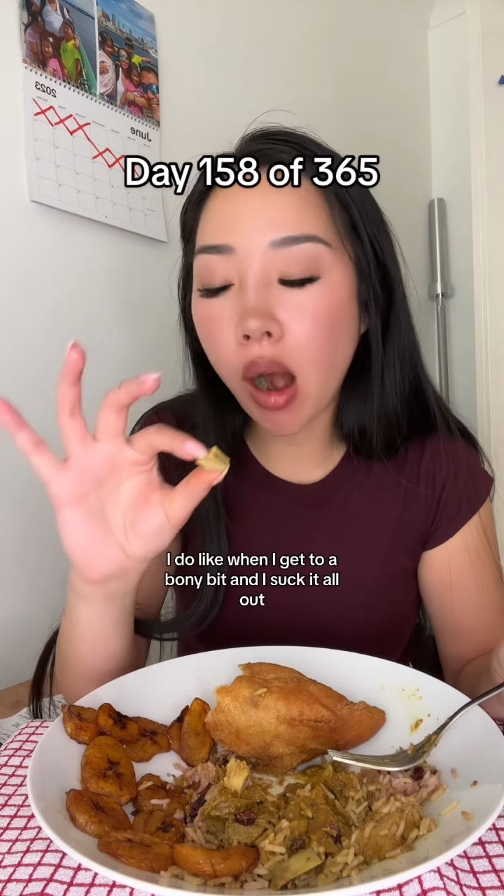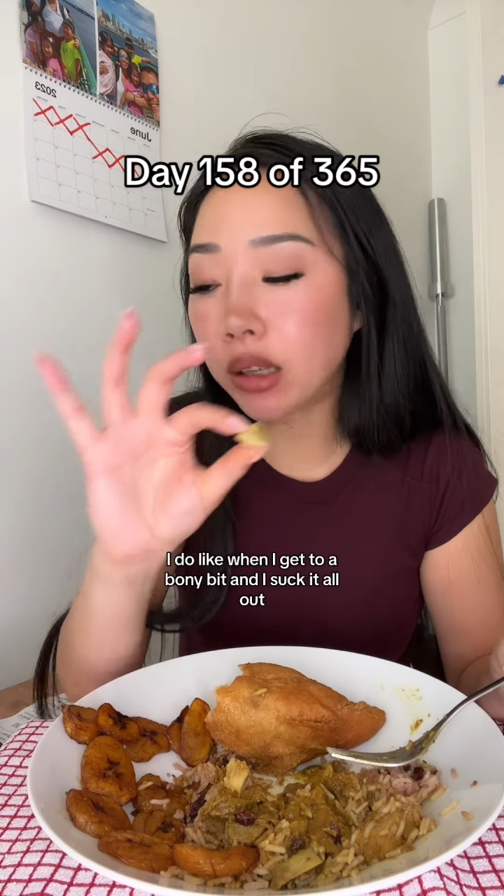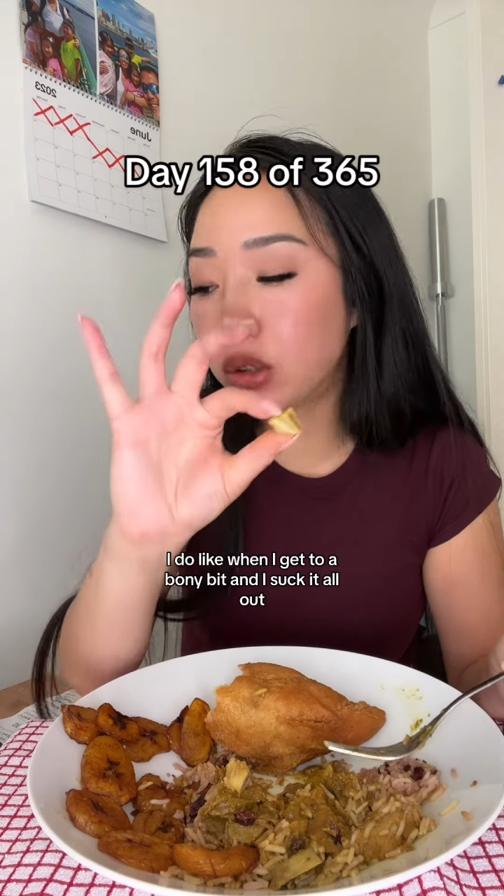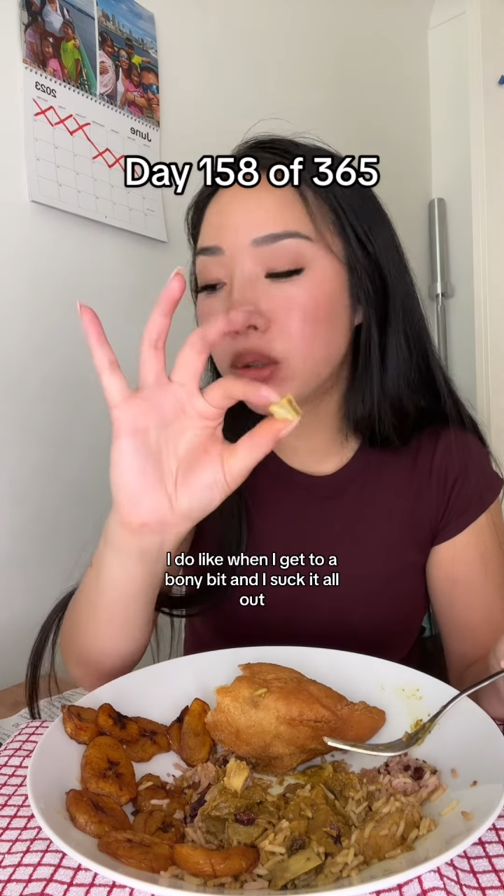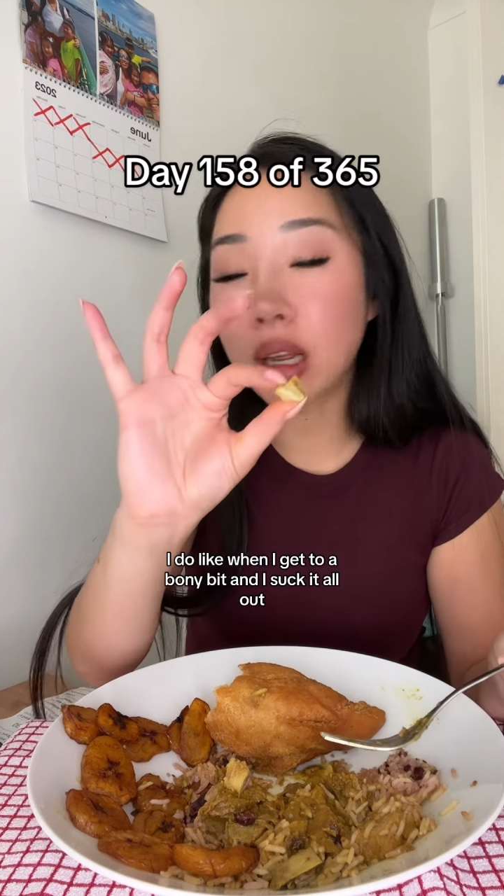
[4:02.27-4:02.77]

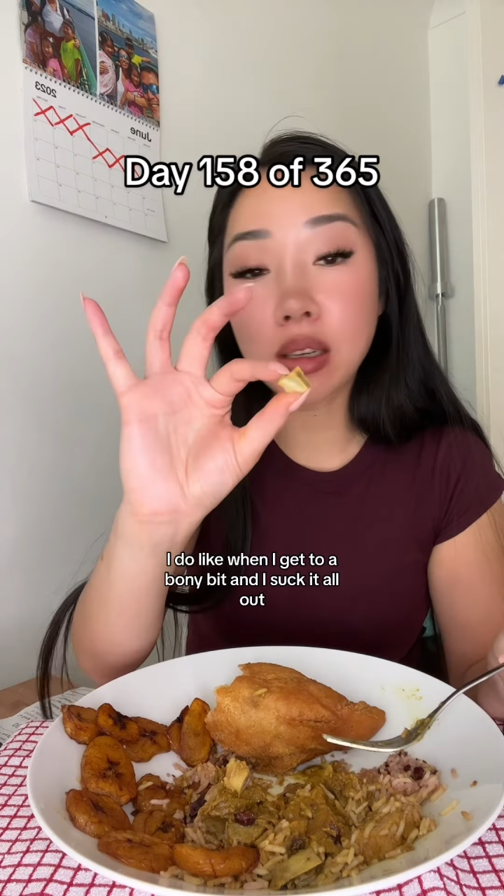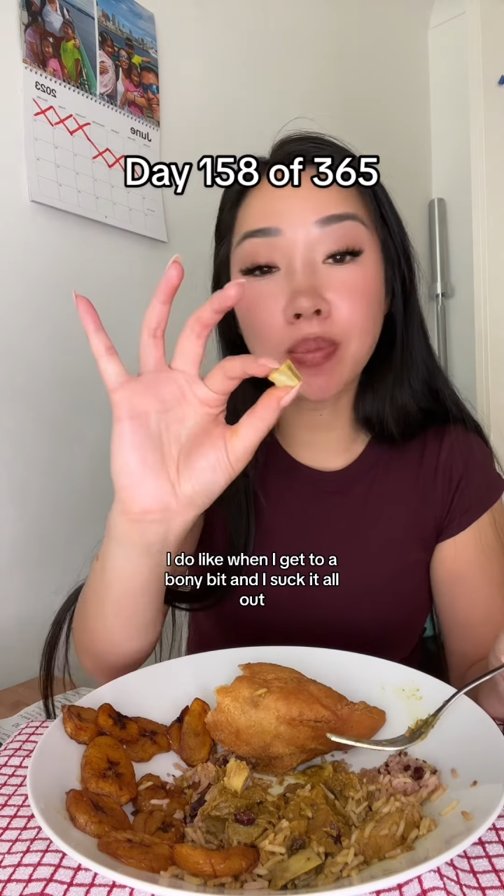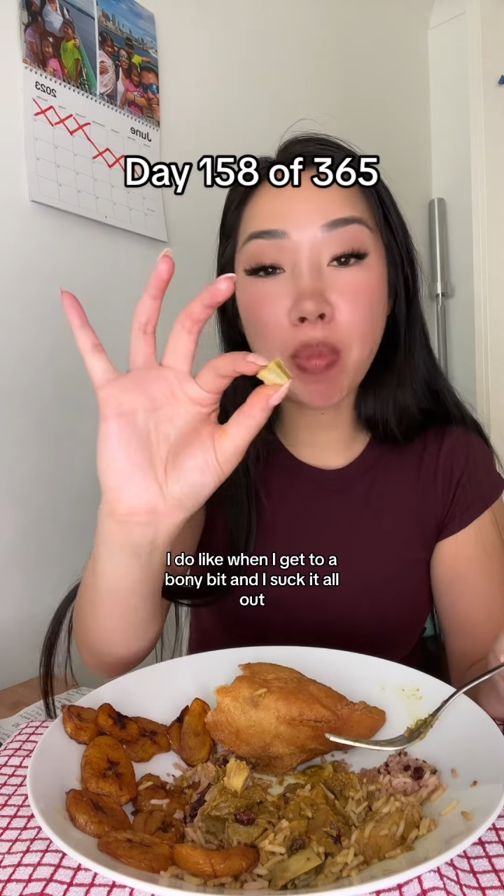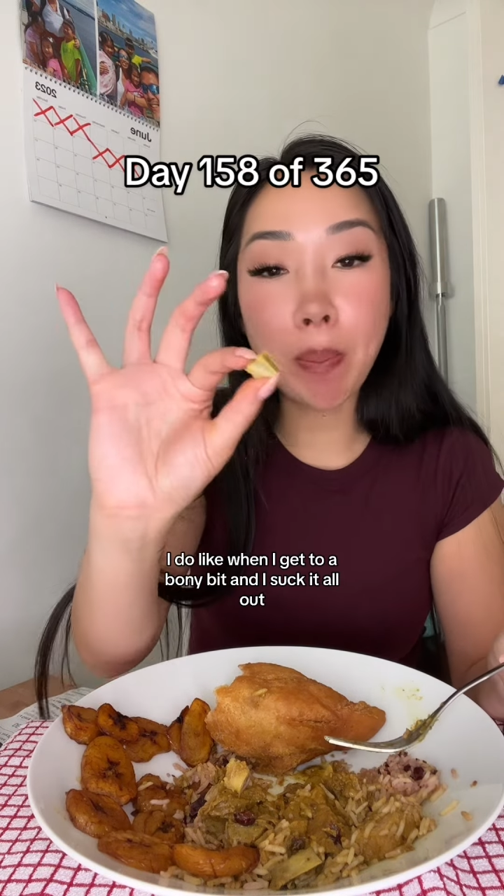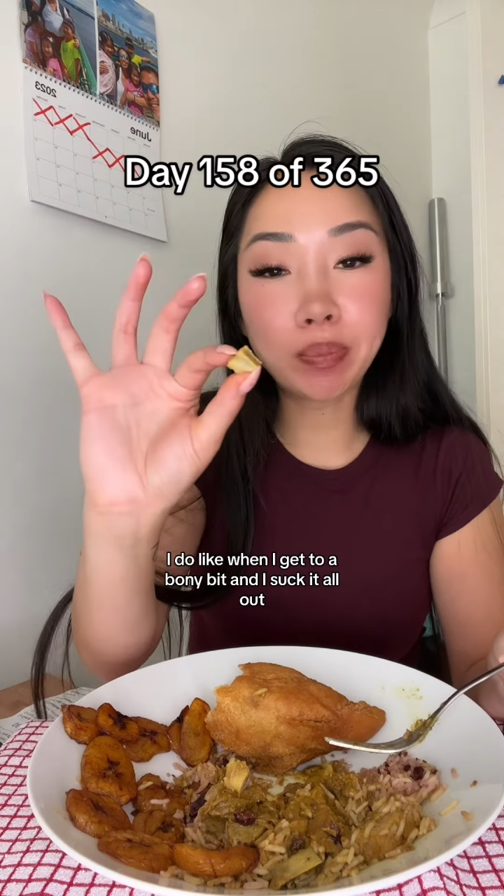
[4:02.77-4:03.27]
I do
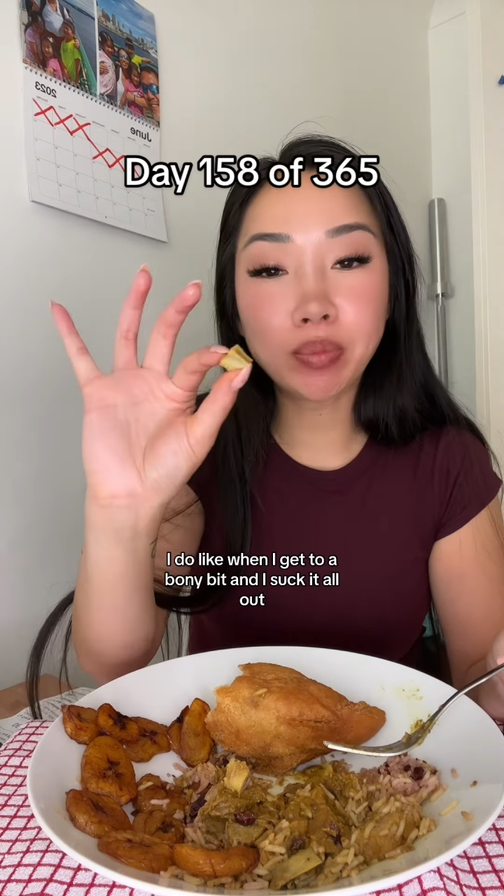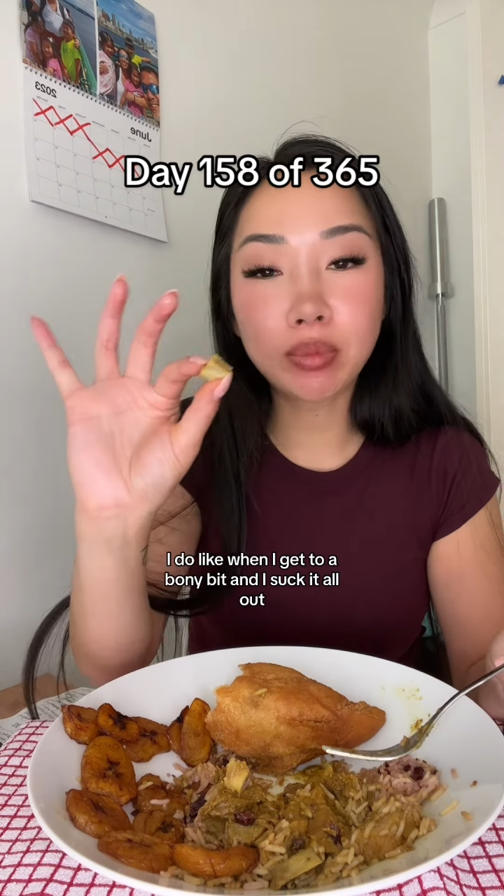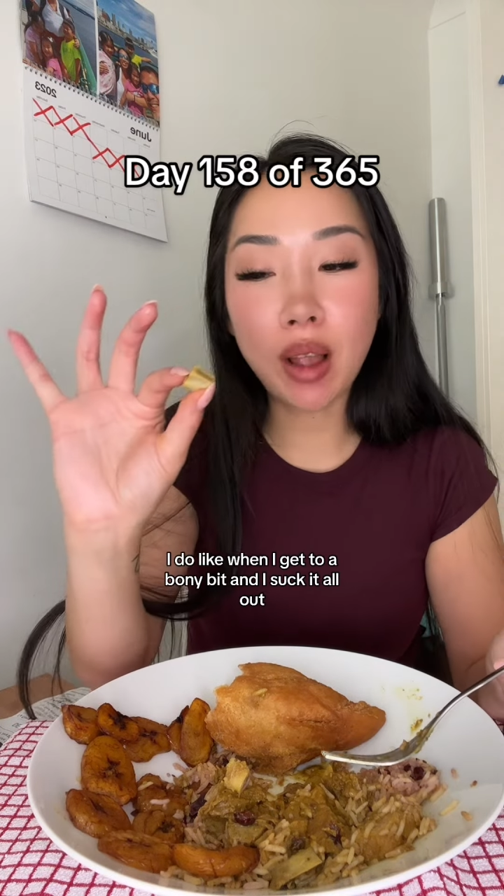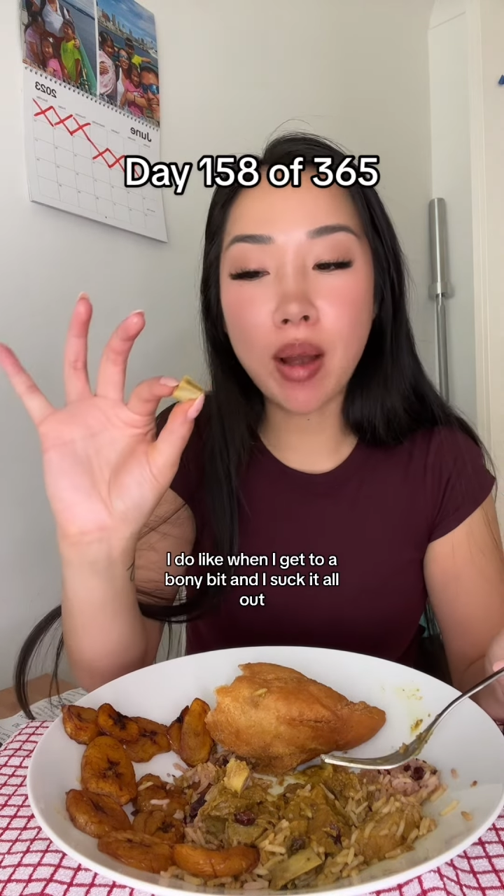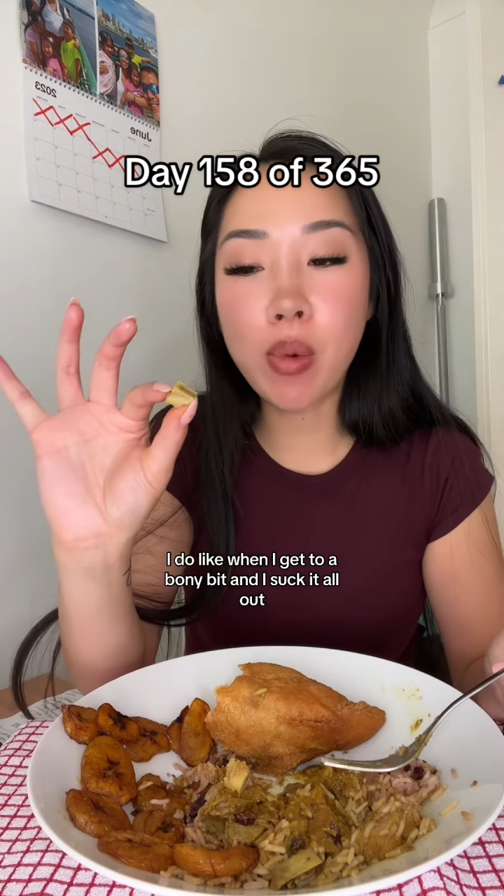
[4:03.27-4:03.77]
like
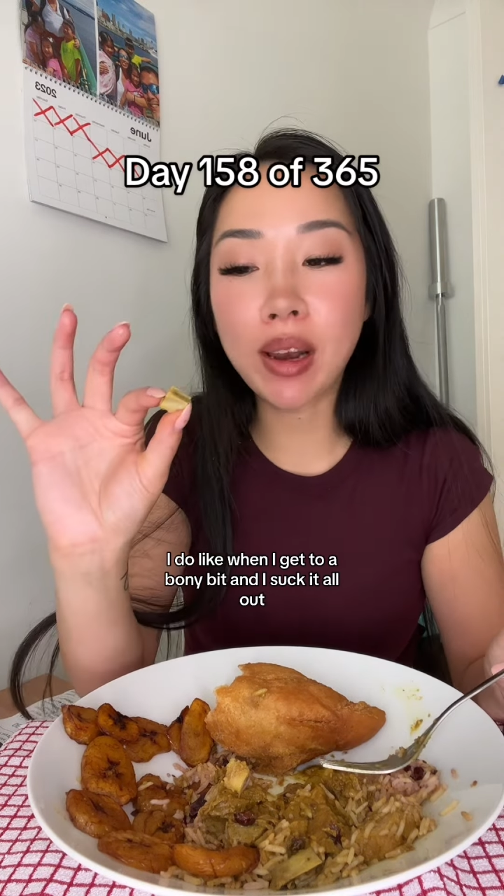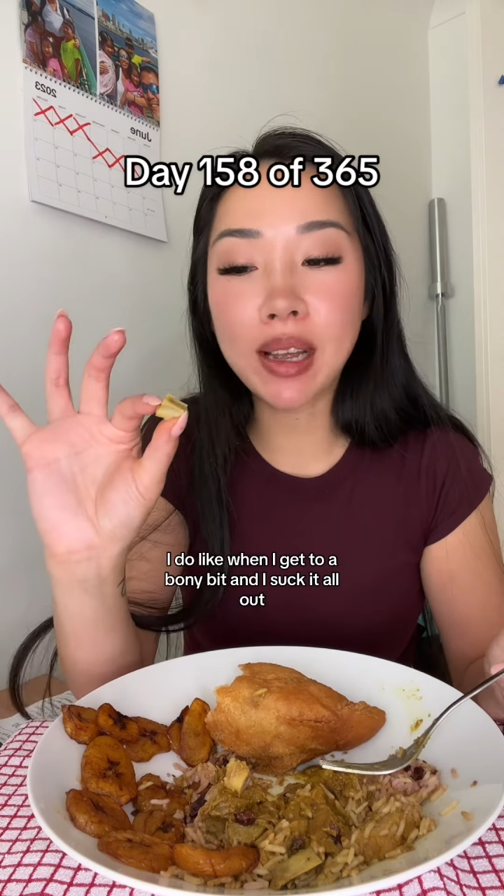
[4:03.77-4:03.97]
when